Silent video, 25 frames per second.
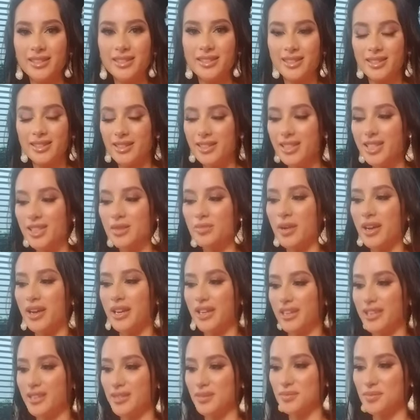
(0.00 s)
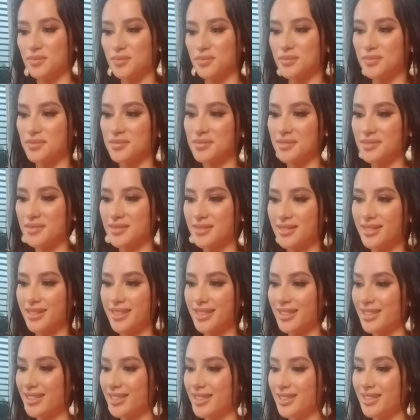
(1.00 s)
So this is my
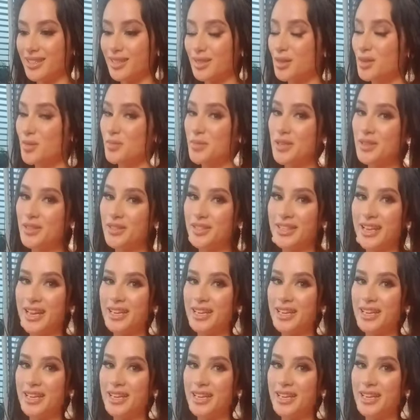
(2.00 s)
gonna be on the